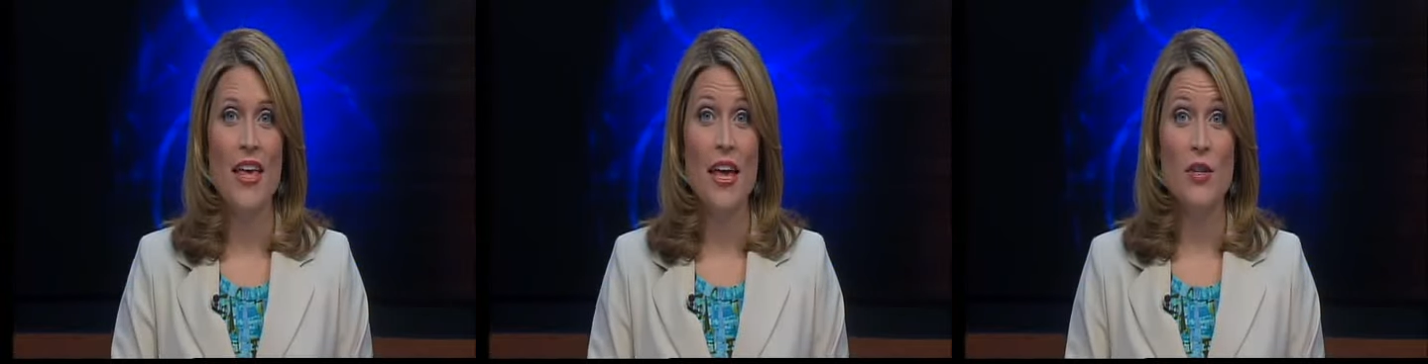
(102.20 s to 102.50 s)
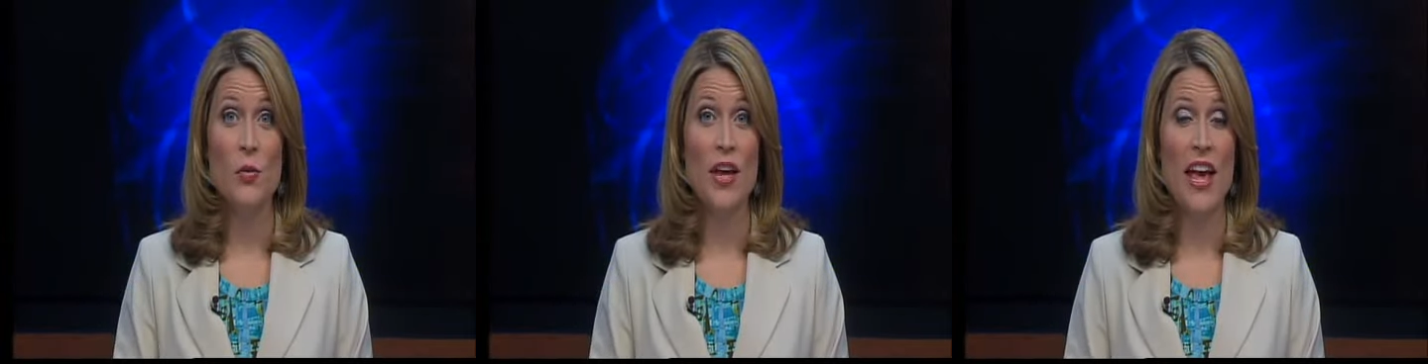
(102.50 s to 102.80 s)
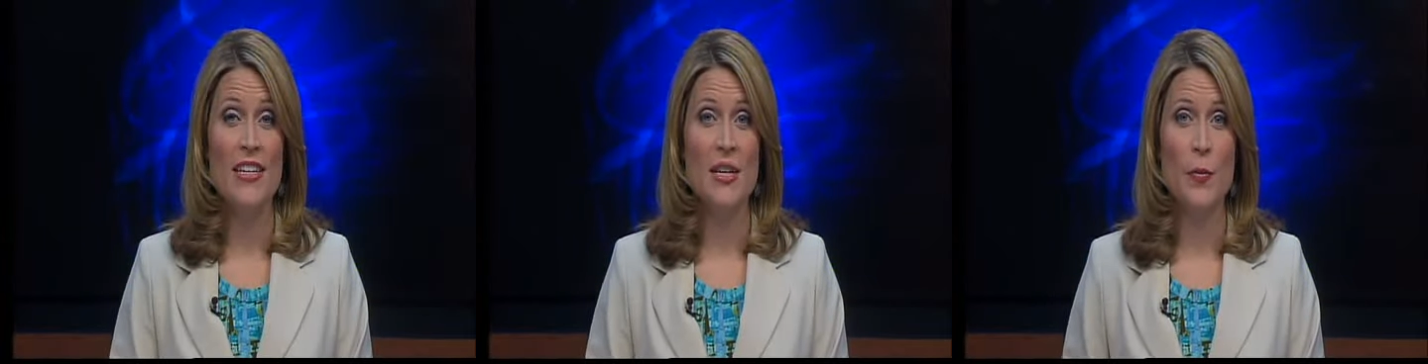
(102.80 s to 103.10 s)
Yes, we
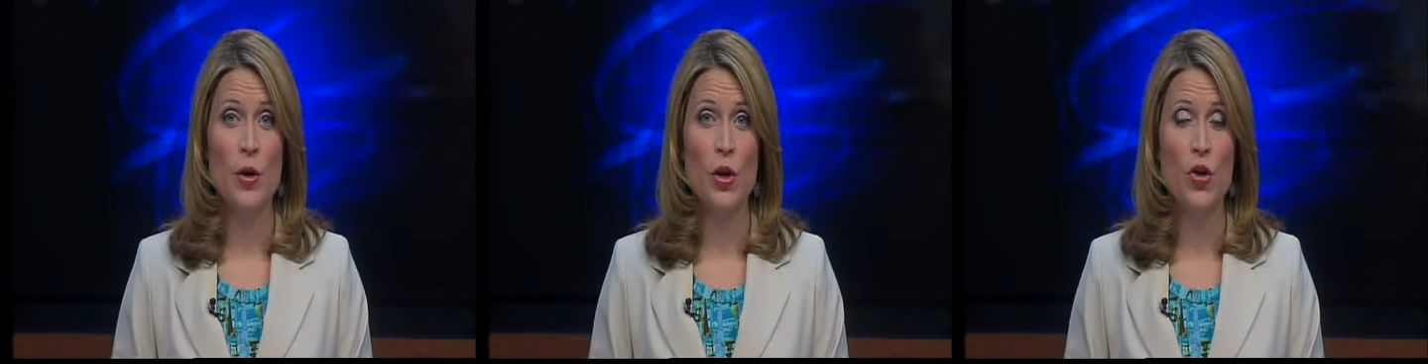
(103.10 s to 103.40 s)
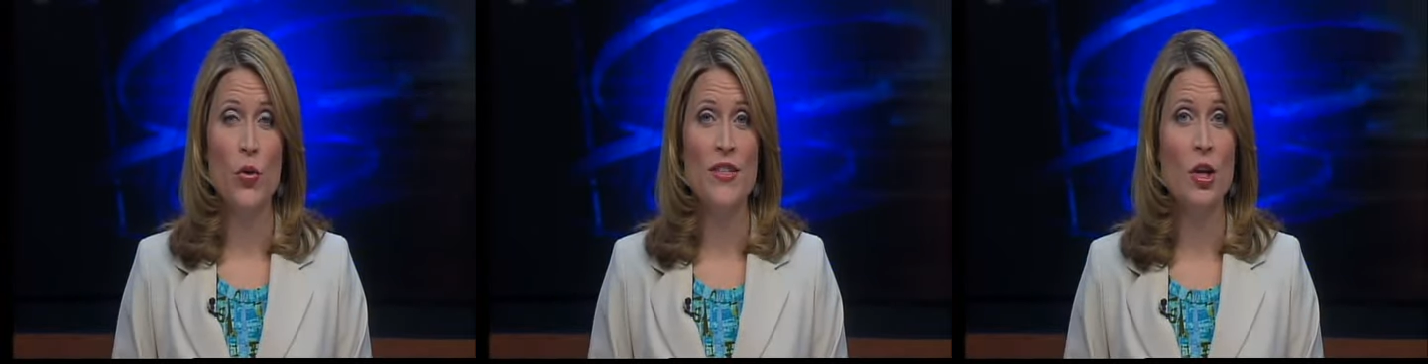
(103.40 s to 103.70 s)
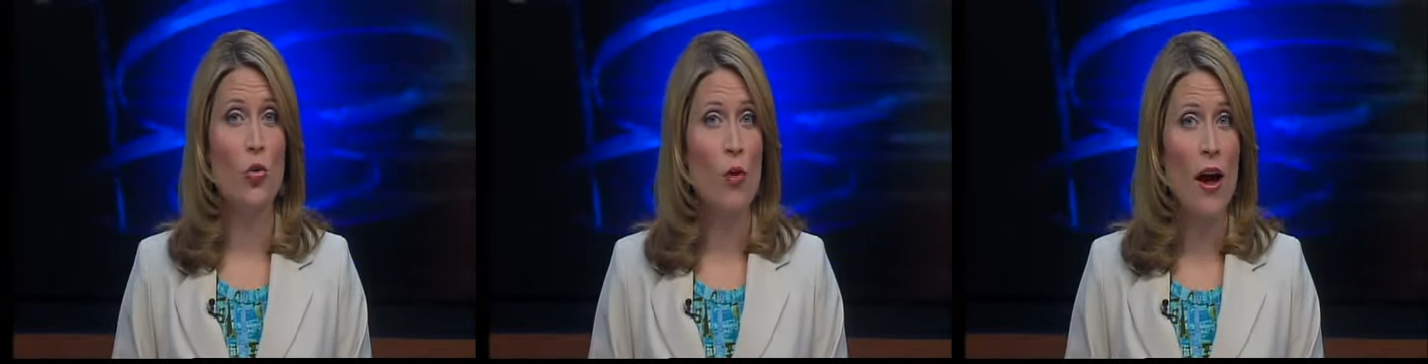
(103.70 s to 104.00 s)
can. Tippecanoe is a
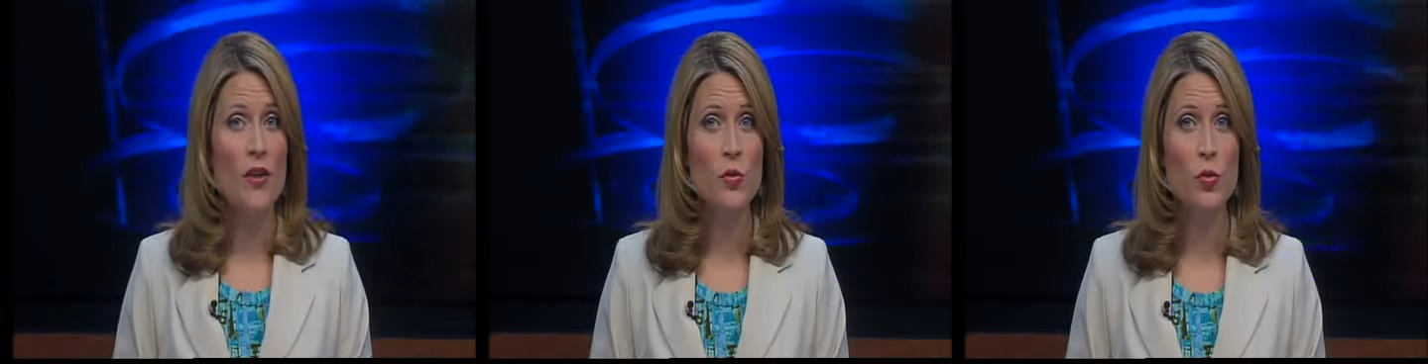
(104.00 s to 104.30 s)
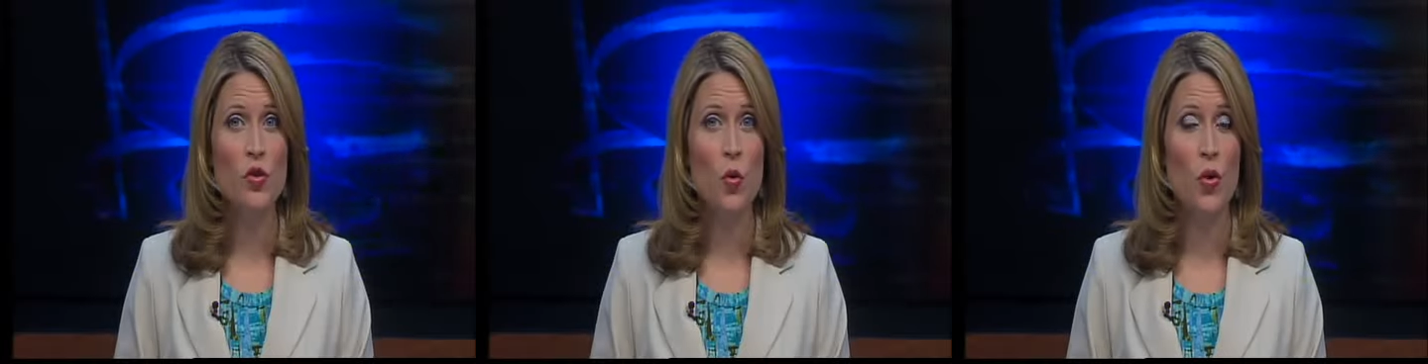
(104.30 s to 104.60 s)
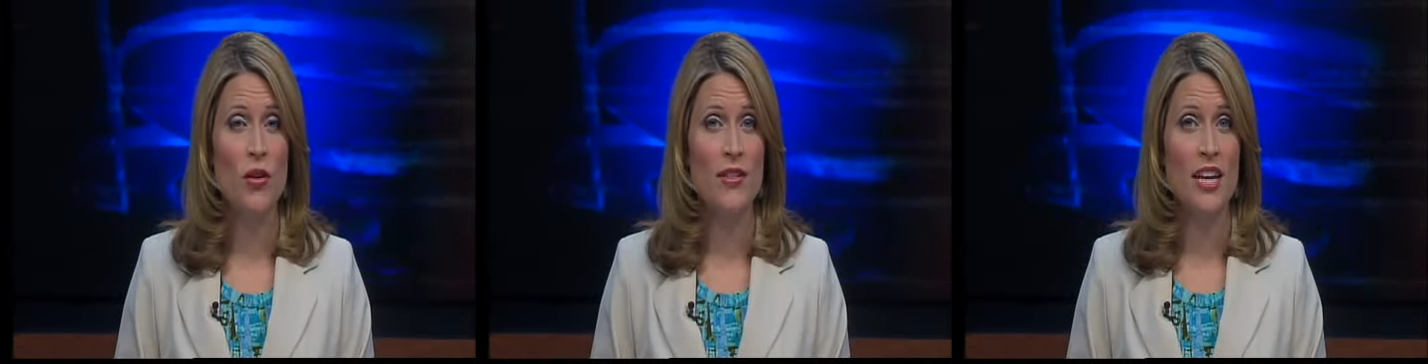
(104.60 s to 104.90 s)
grassroots
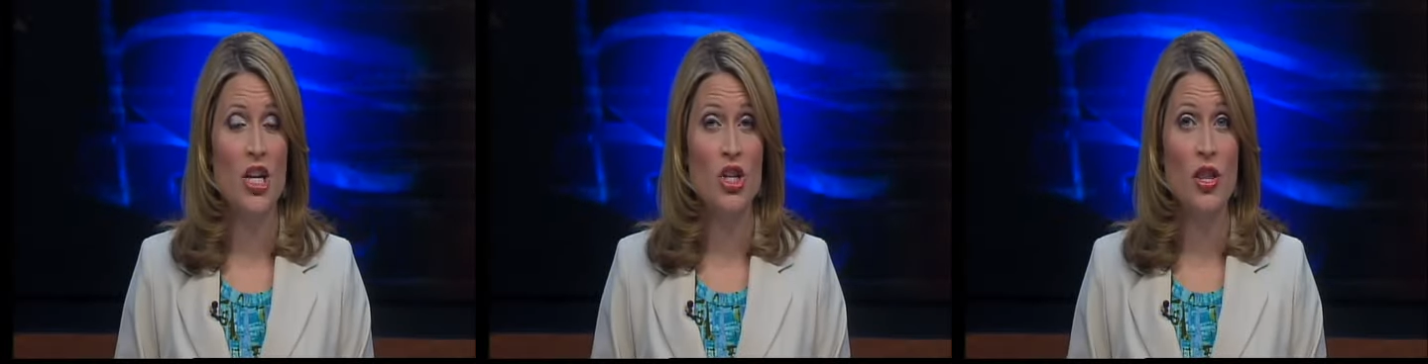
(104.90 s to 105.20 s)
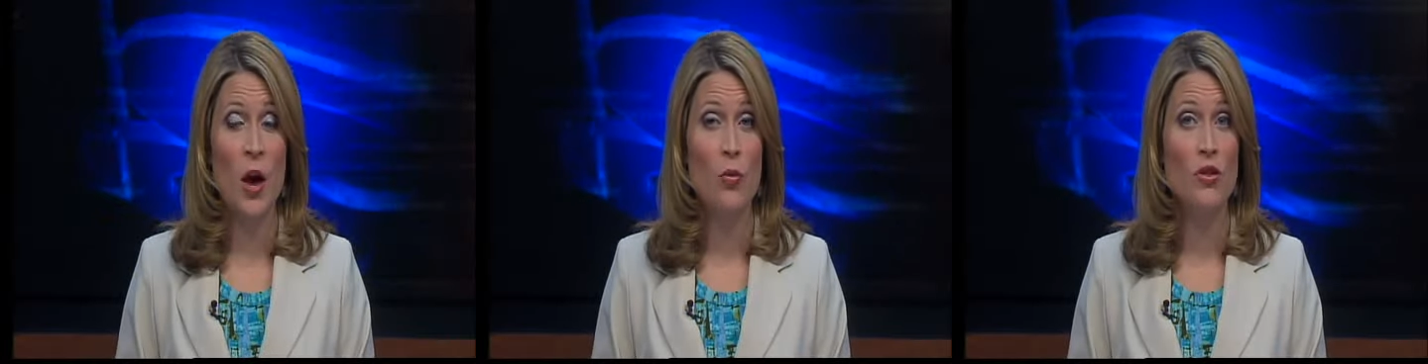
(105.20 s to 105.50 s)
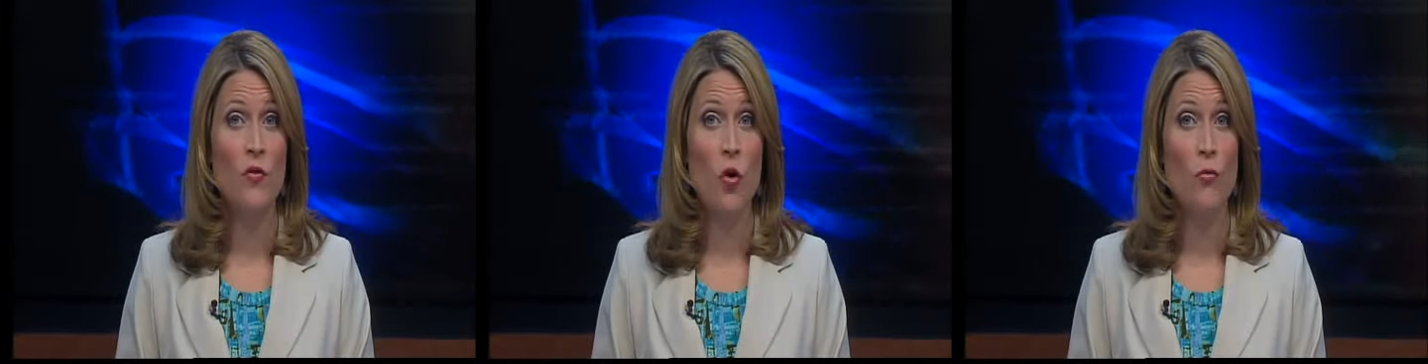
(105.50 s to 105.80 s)
organization that
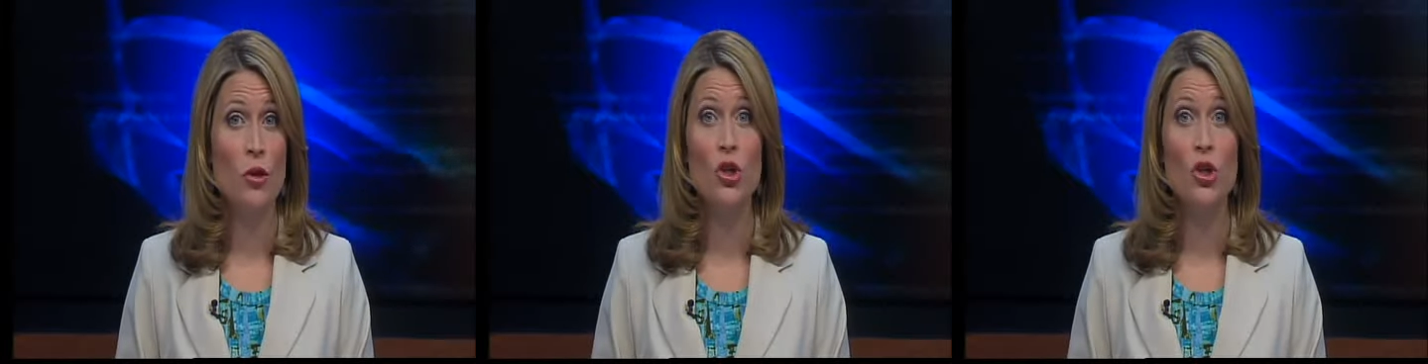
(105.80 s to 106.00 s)
was formed